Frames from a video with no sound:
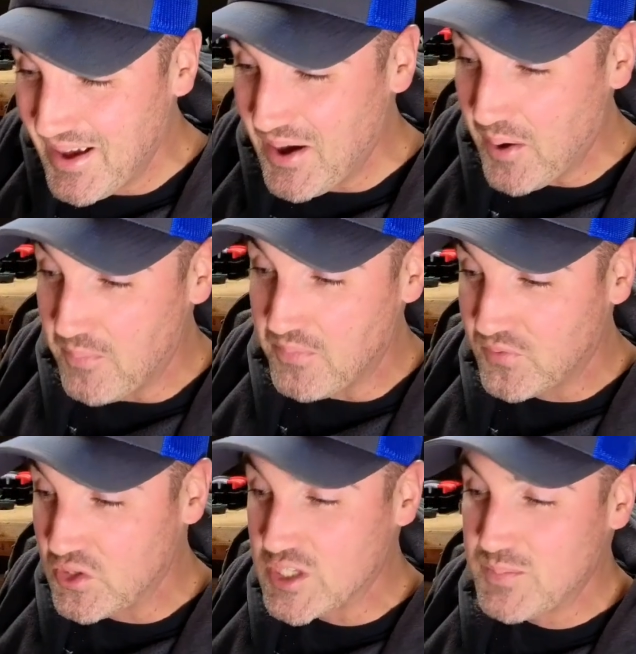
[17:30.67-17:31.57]

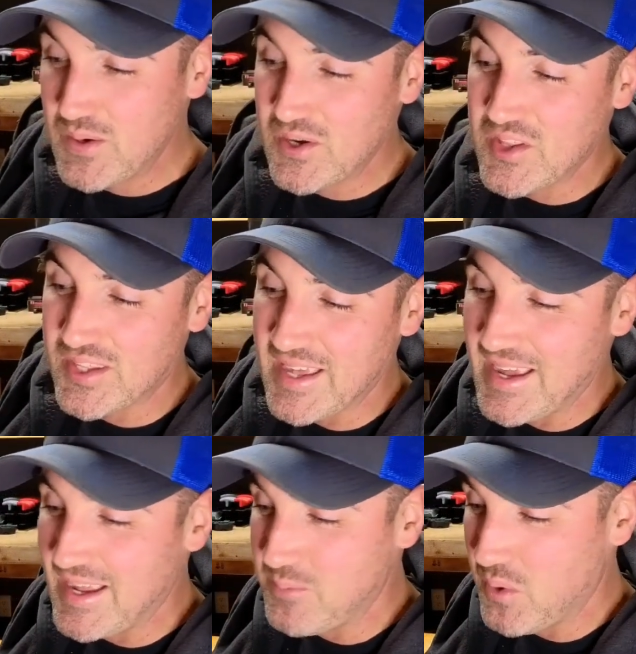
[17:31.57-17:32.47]
For the spirit of the
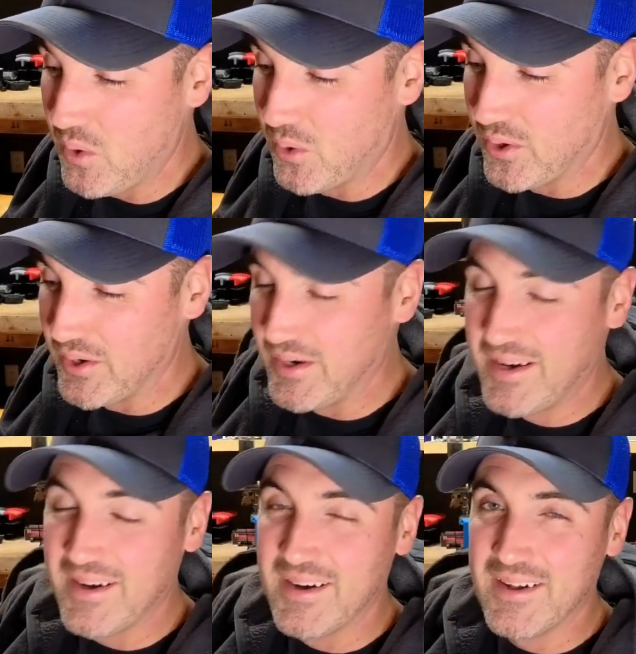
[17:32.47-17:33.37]
game,
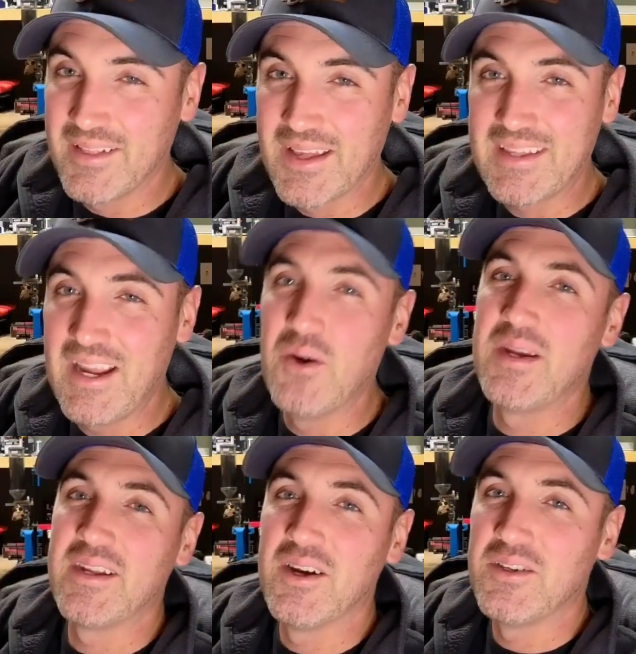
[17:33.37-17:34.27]
or like
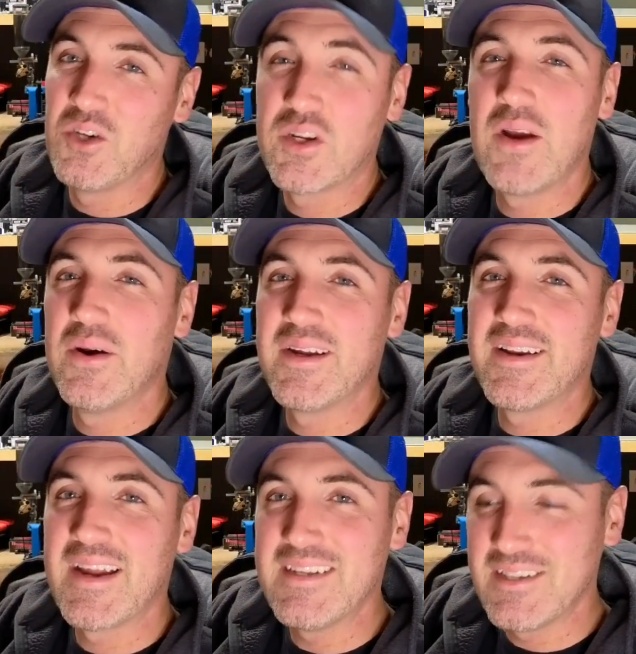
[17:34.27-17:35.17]
carry gun, your carry
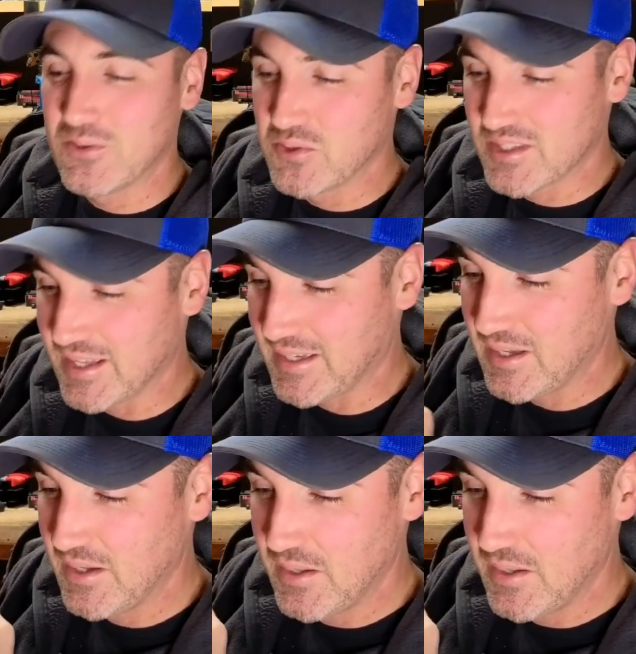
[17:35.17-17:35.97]
gun ideals, like